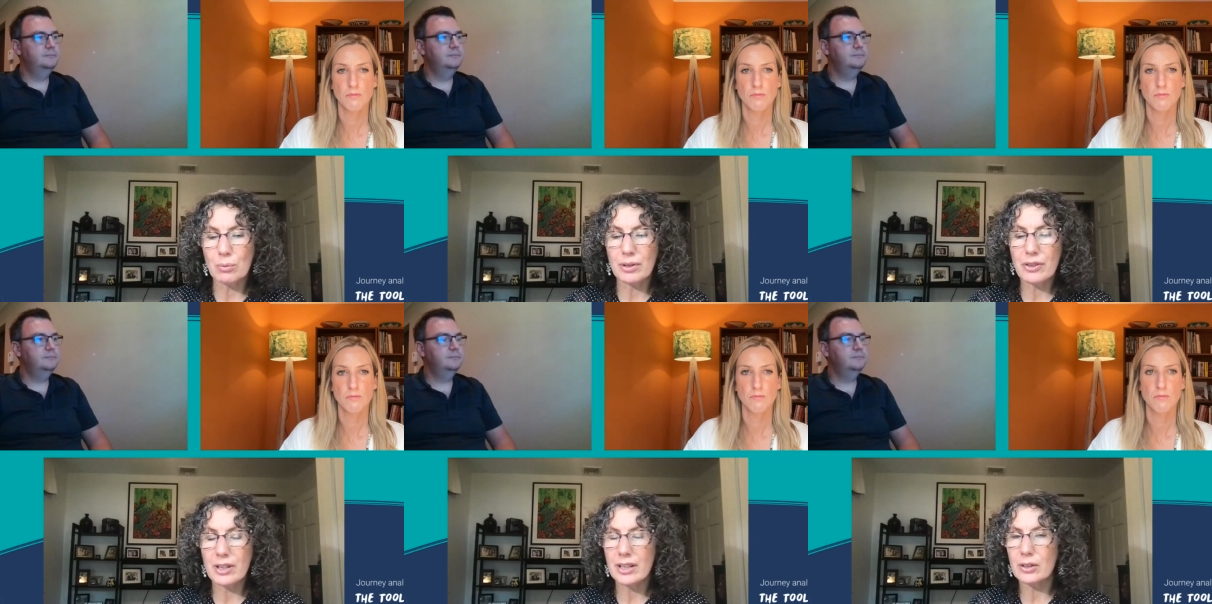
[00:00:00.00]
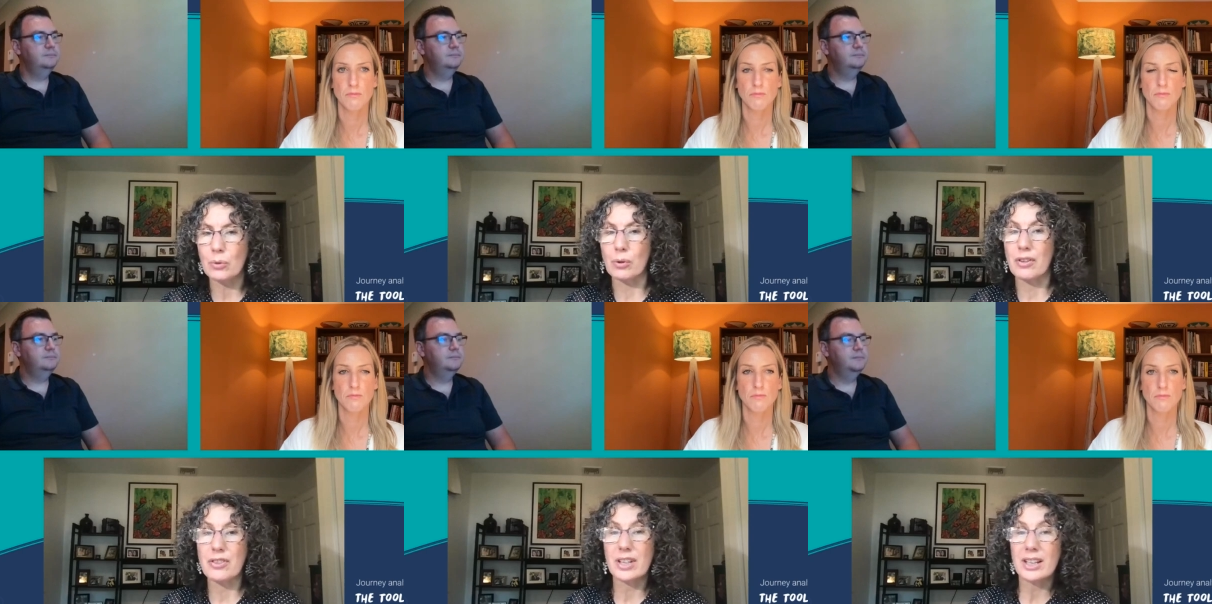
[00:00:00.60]
Speaker 1: with it or
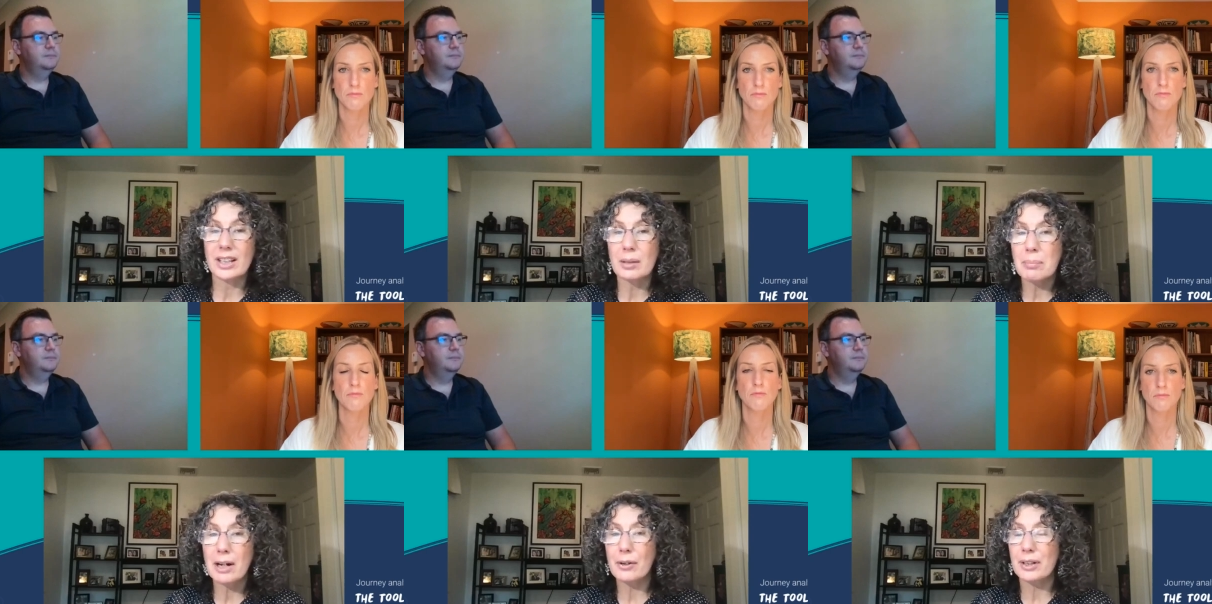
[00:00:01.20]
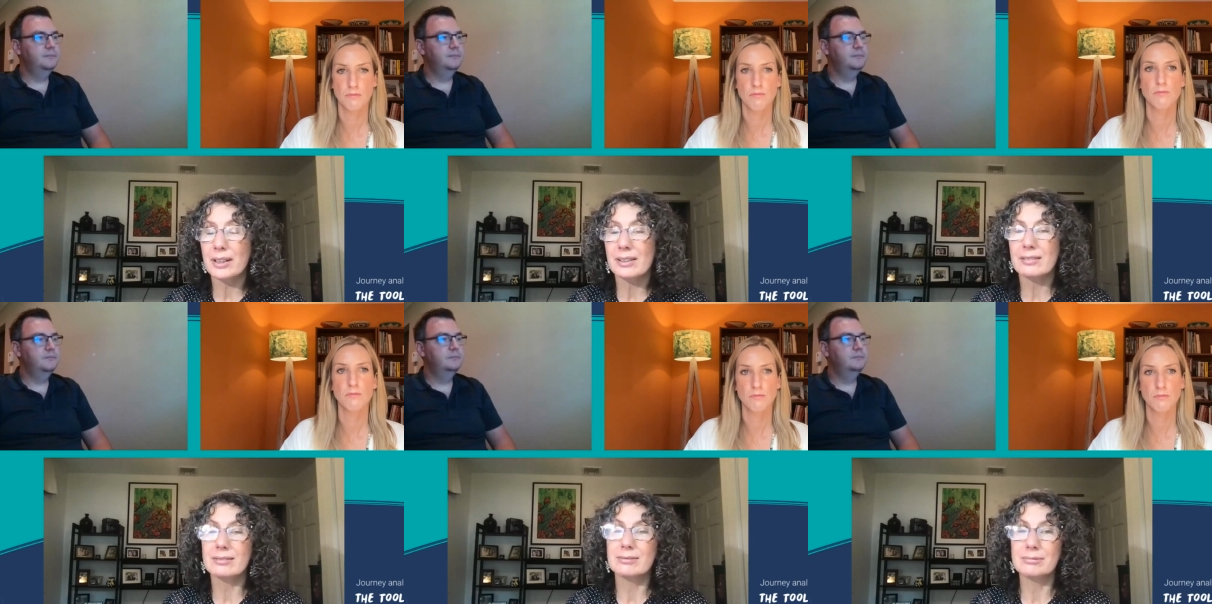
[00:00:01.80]
thinking about it?
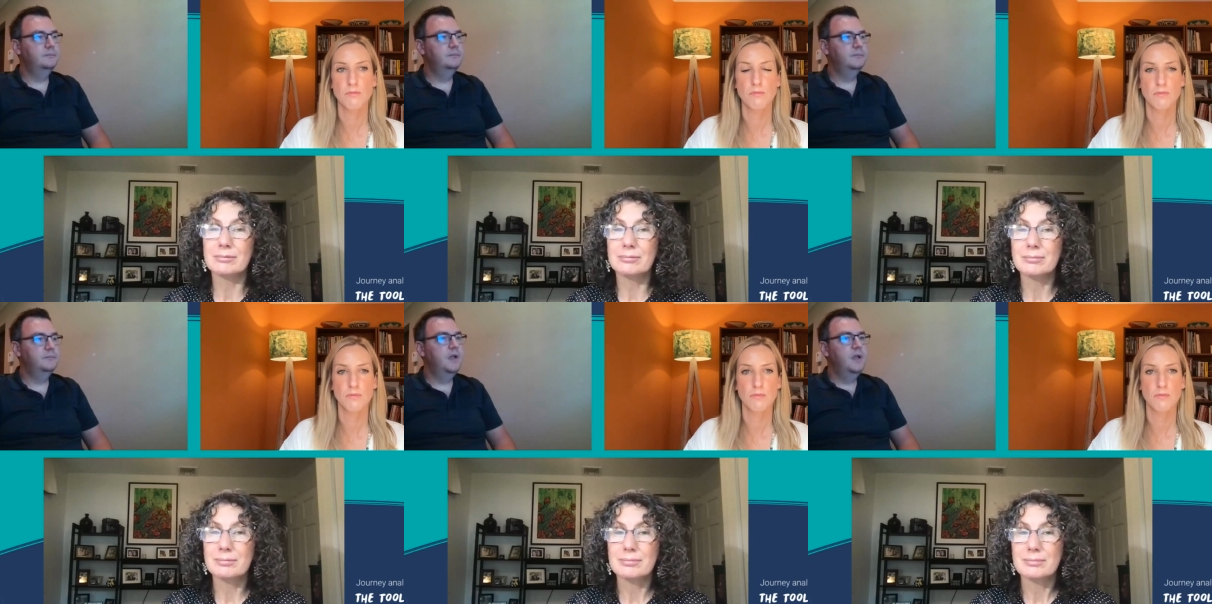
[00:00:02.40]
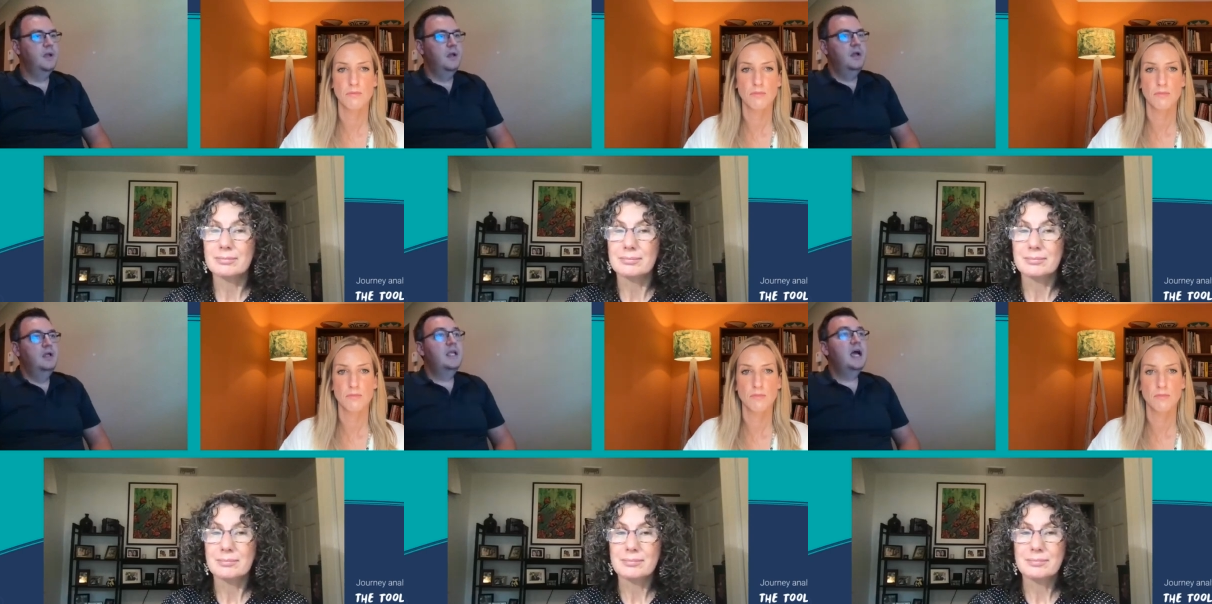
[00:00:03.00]

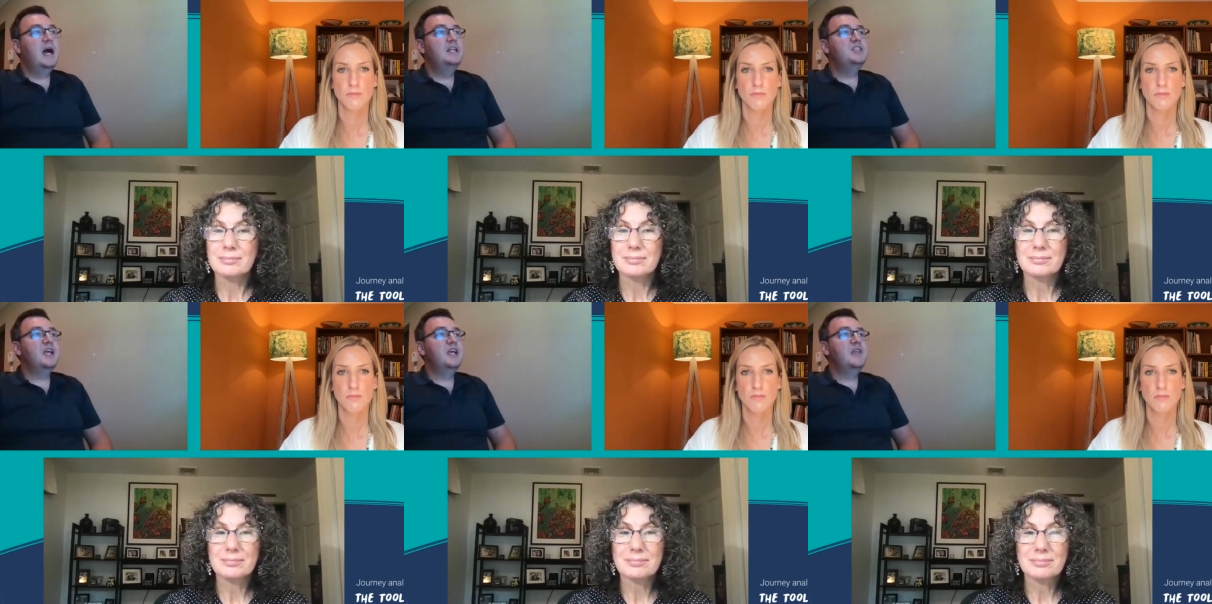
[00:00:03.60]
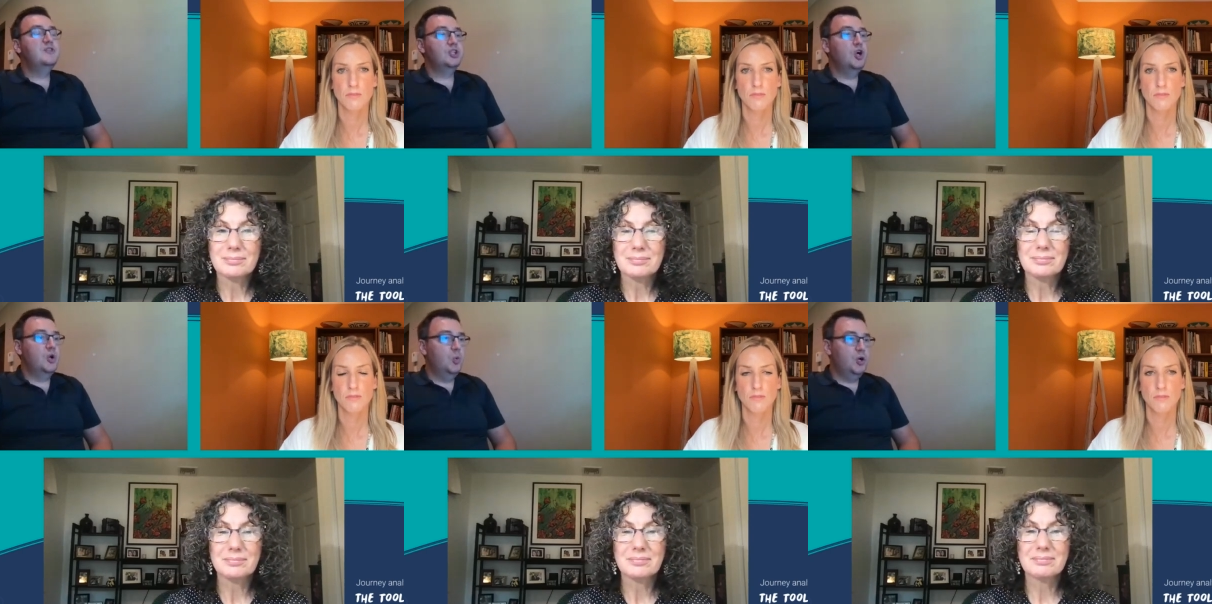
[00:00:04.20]
Speaker 2: Yeah, I'd say there's a
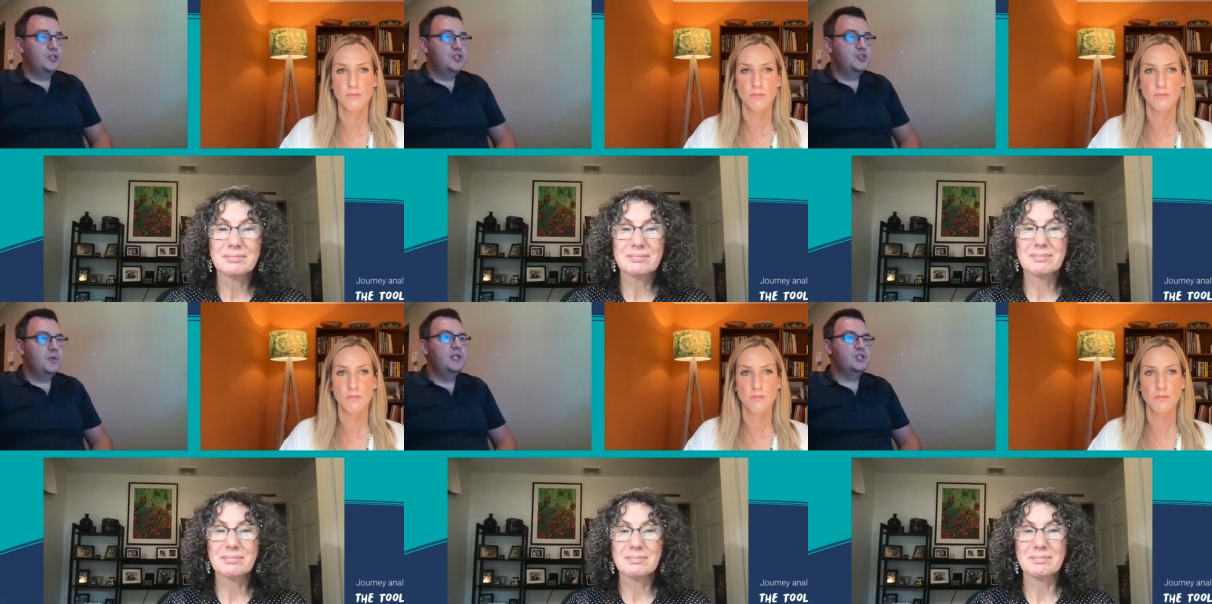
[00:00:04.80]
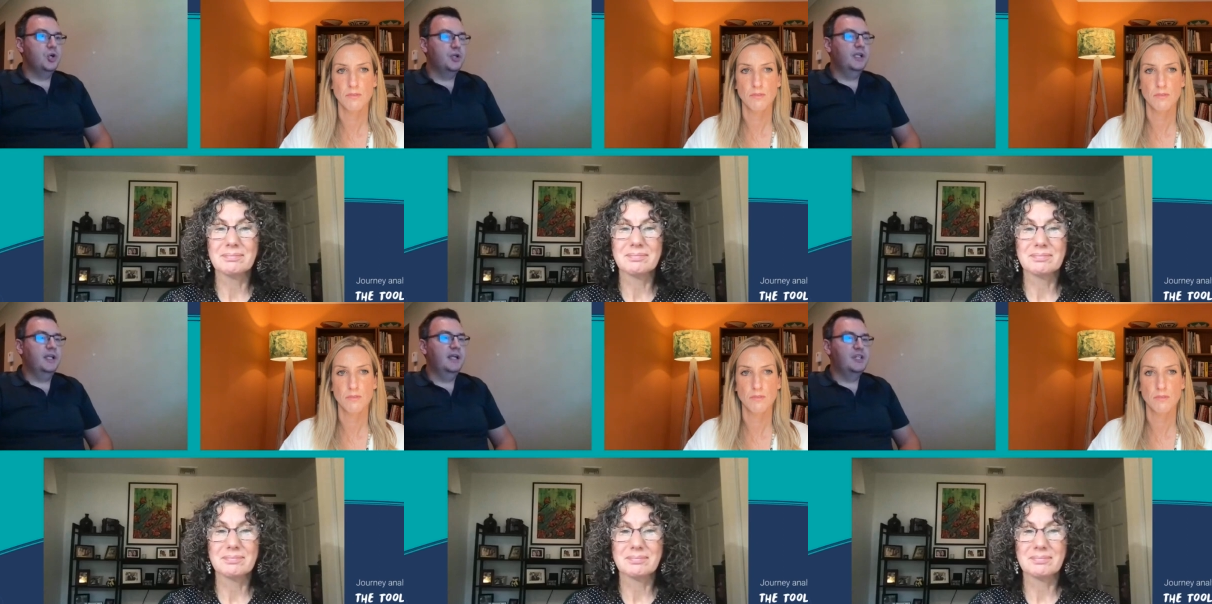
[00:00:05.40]
lot of work to do
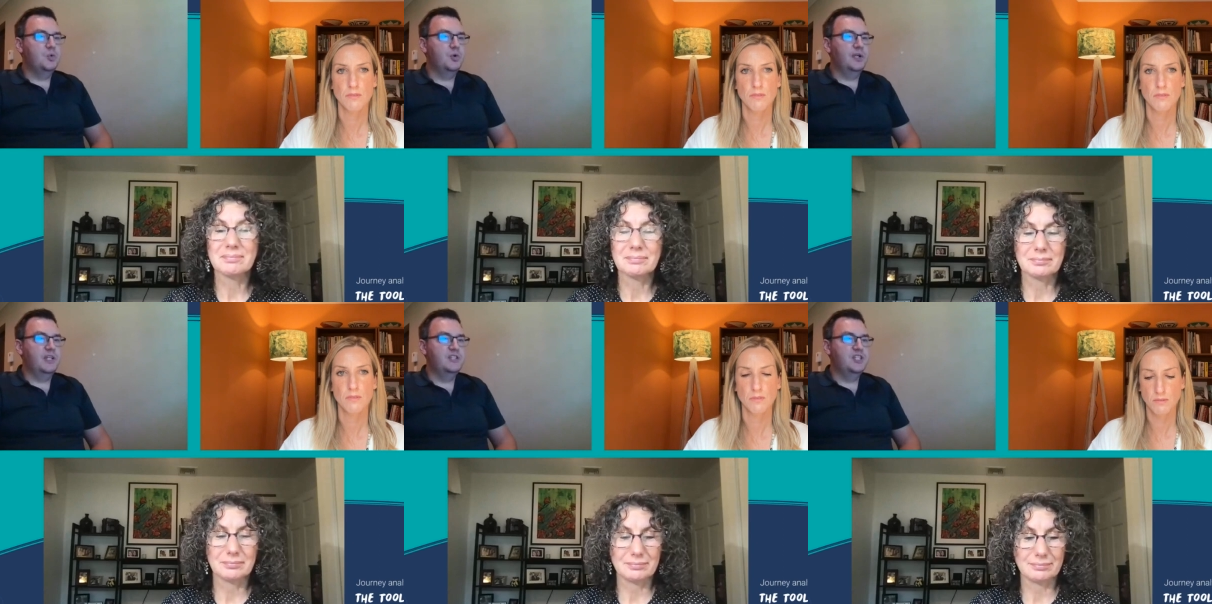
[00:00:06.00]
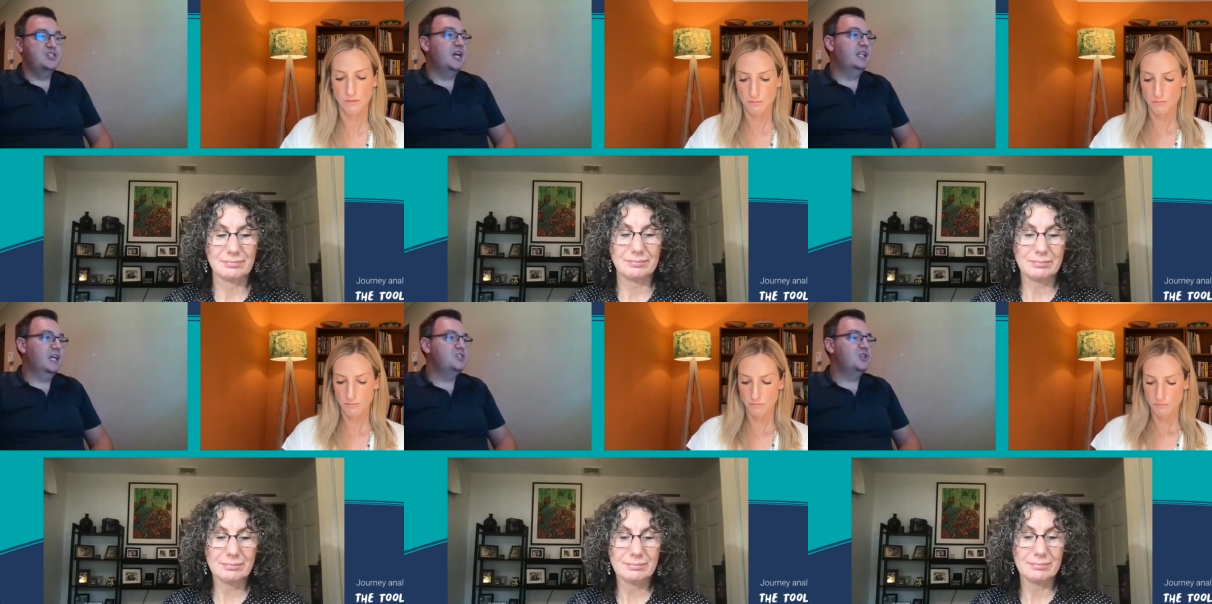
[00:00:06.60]
internally at your organizations,
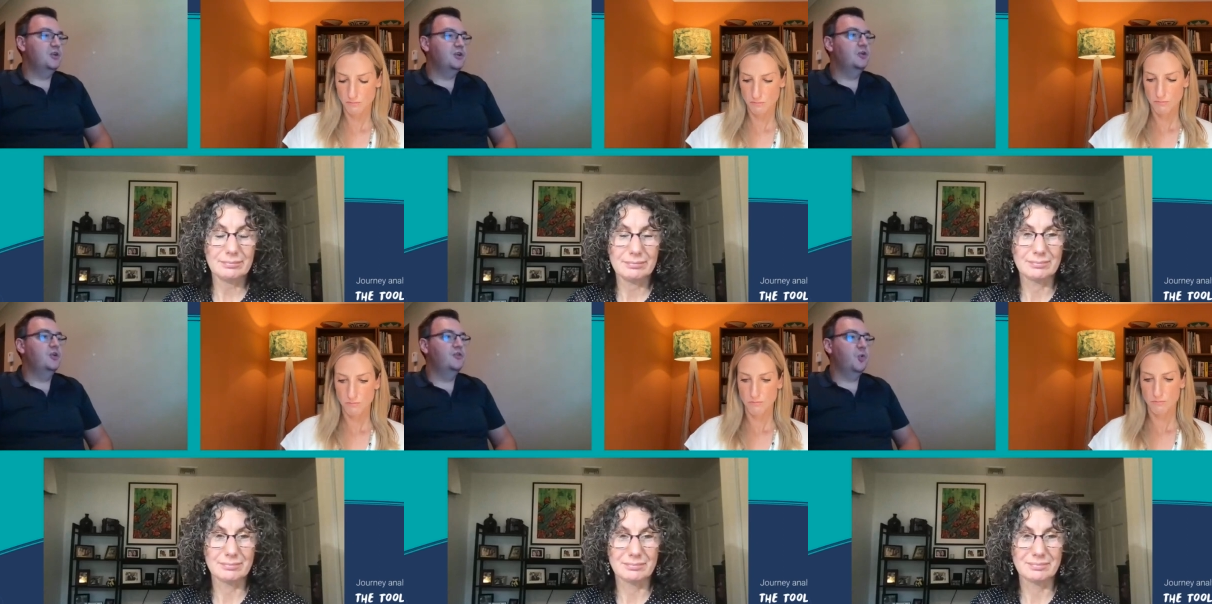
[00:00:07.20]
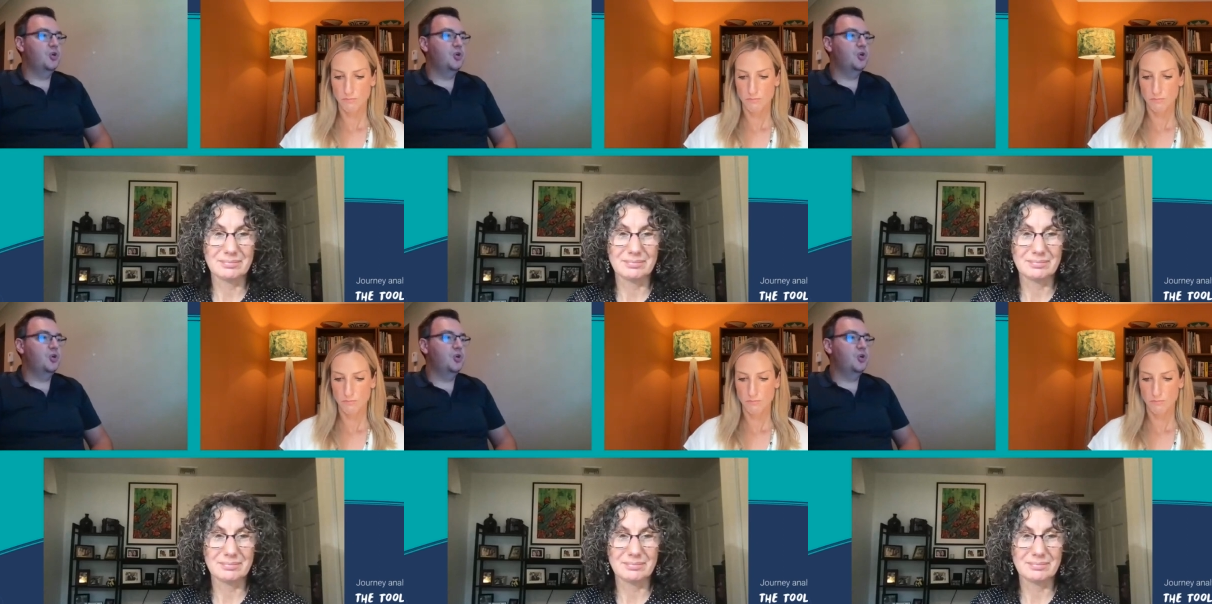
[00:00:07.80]
unless you're you're, you're